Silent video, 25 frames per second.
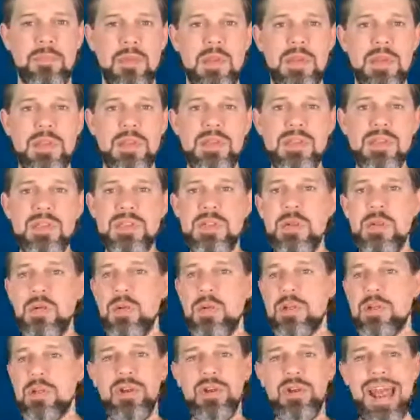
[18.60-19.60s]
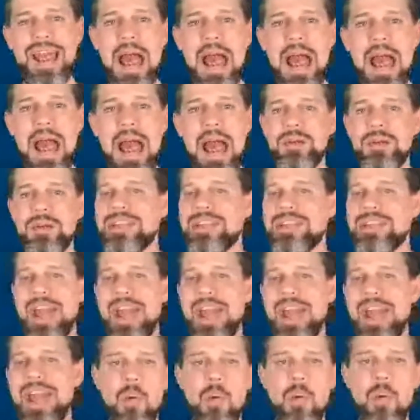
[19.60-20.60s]
Students put hours and
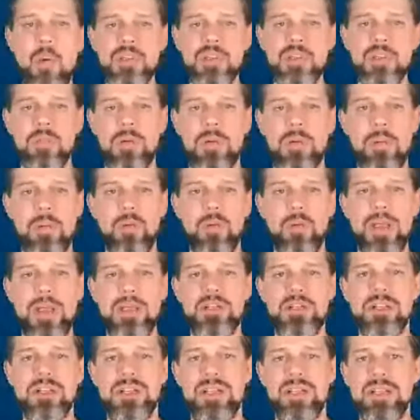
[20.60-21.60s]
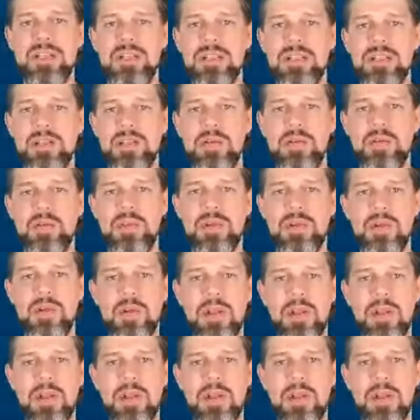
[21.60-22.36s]
hours of preparation into their